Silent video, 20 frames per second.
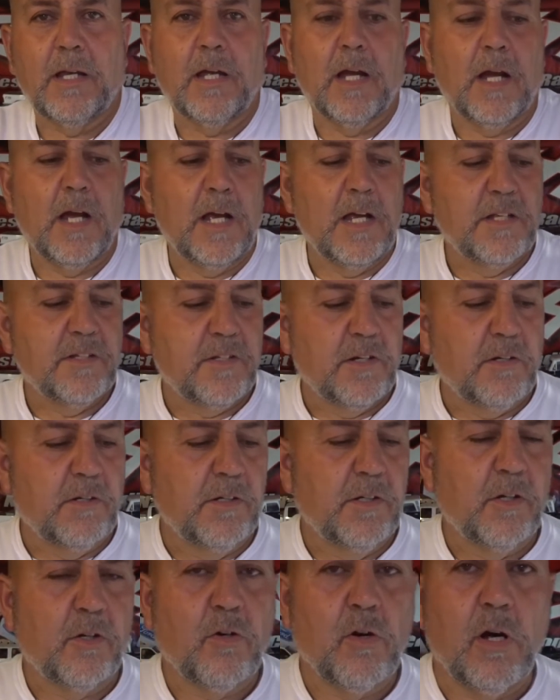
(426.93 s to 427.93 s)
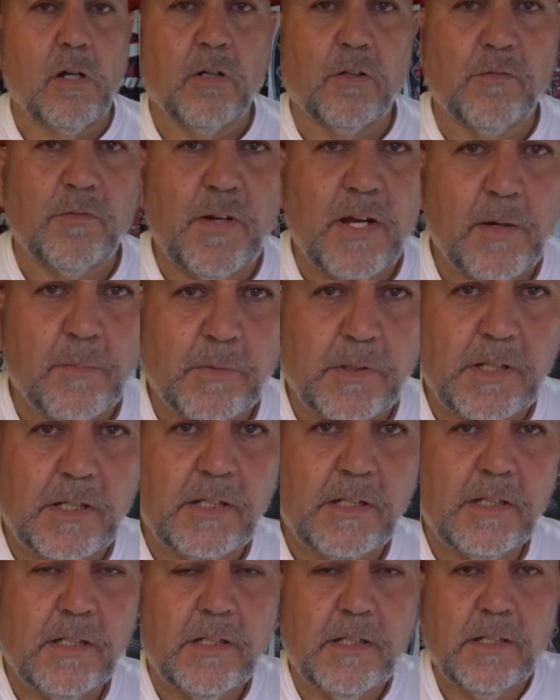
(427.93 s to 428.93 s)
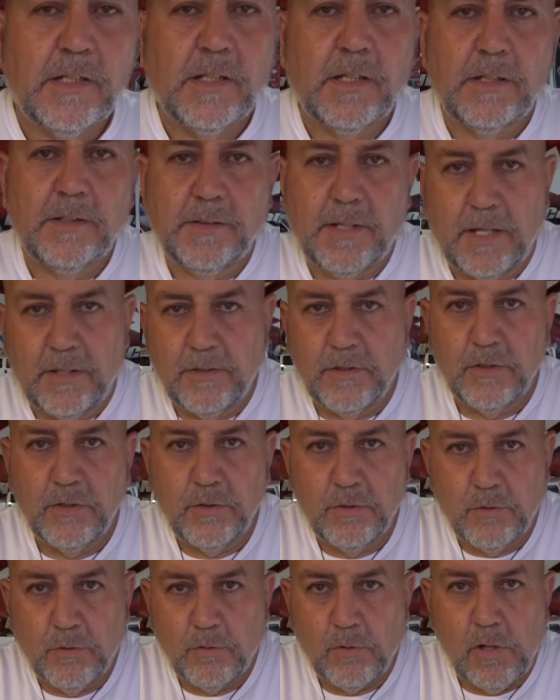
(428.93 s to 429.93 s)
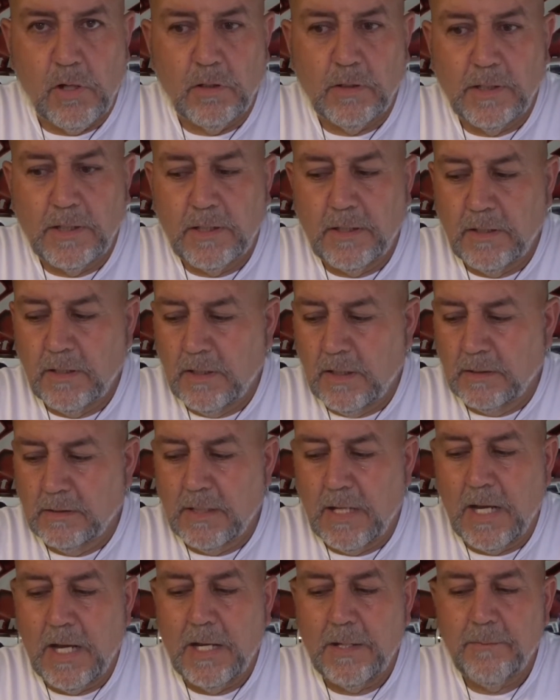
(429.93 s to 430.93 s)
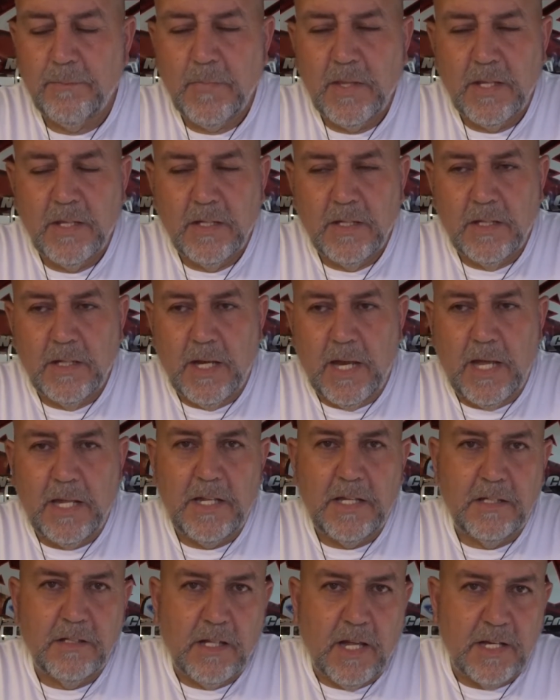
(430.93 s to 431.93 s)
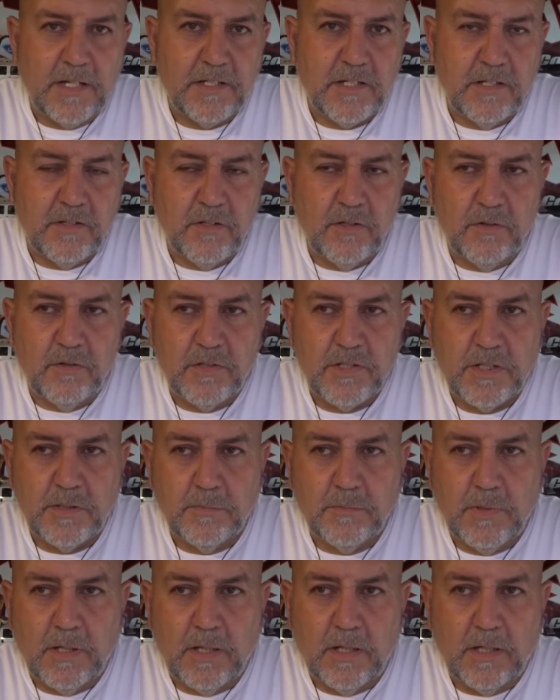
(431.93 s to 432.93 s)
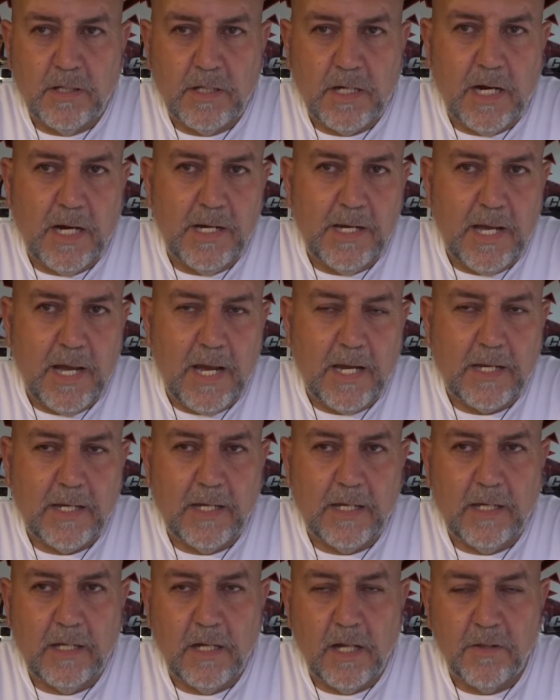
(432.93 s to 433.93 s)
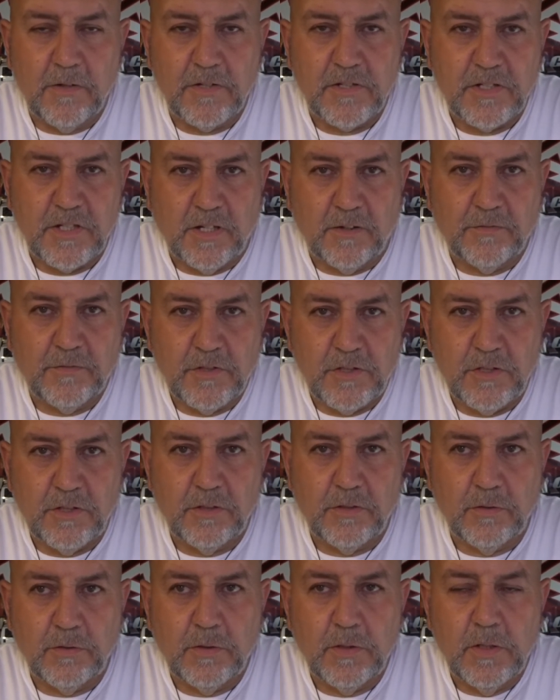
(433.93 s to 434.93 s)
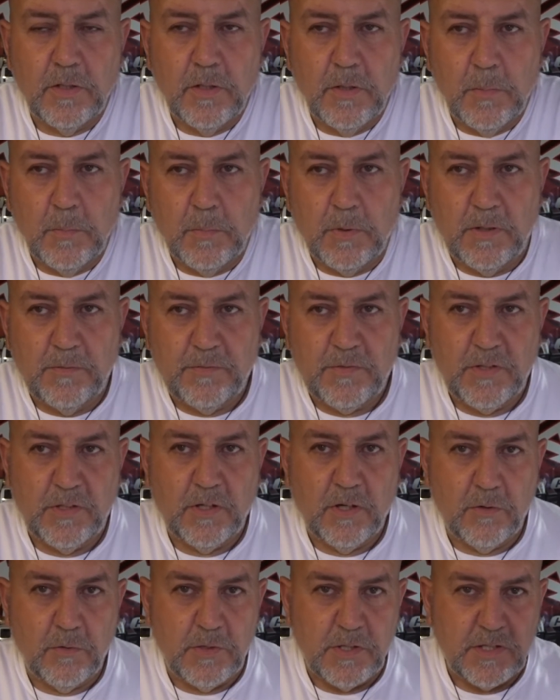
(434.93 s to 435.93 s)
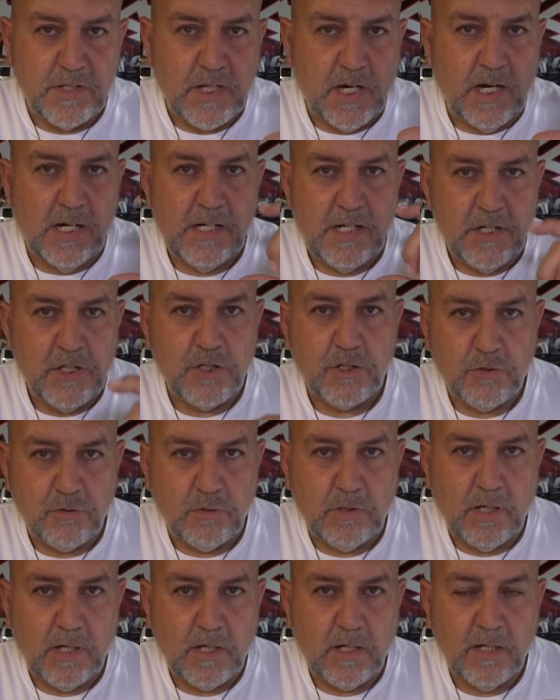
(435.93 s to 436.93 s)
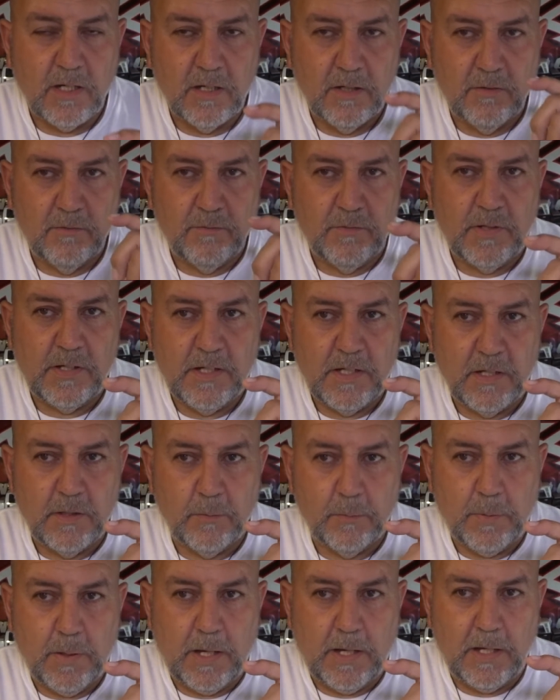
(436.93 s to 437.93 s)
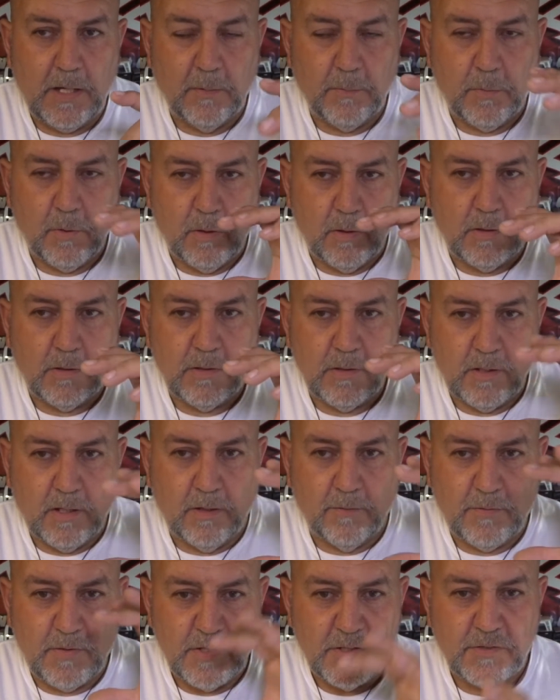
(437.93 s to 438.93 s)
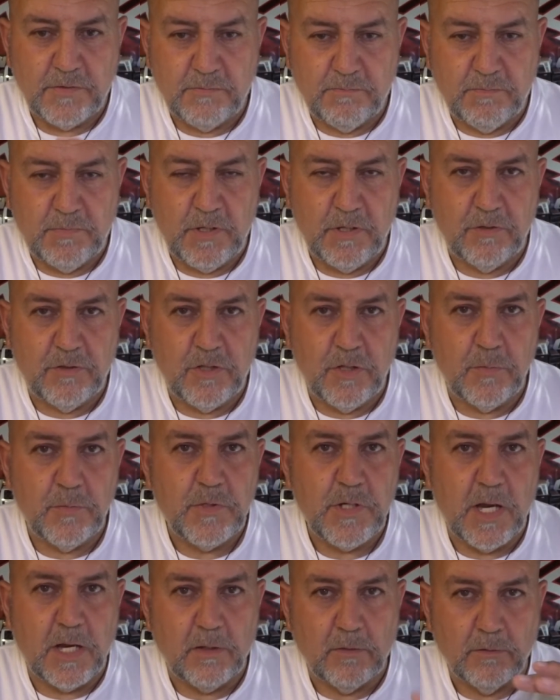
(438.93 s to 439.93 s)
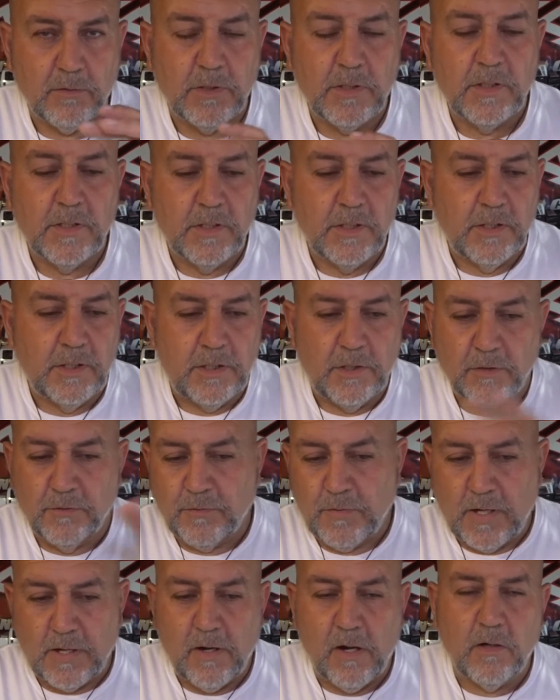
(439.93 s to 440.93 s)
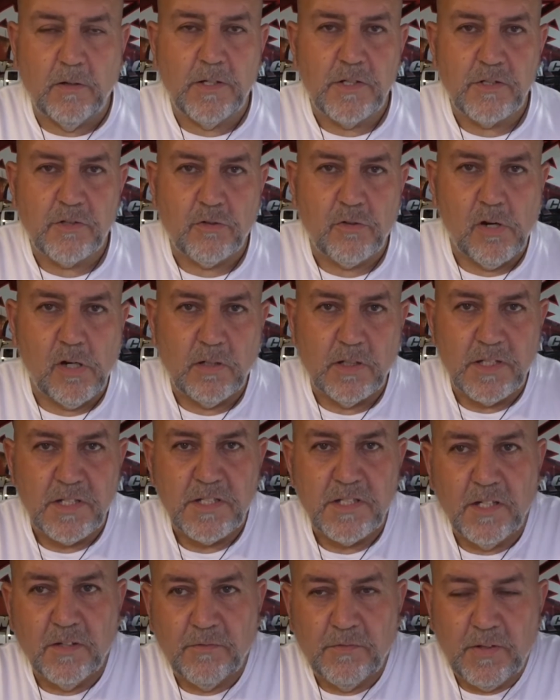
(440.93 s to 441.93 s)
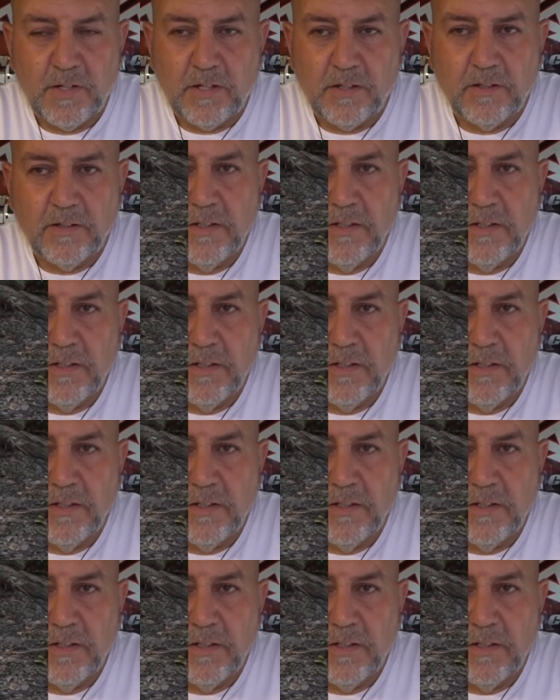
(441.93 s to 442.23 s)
guys. They're in the crawler family. They do crawling a lot. Eddie likes to do some kayaking and other stuff too. But if you go to his tiny truck video part of his YouTube channel, you'll find all his crawling stuff there.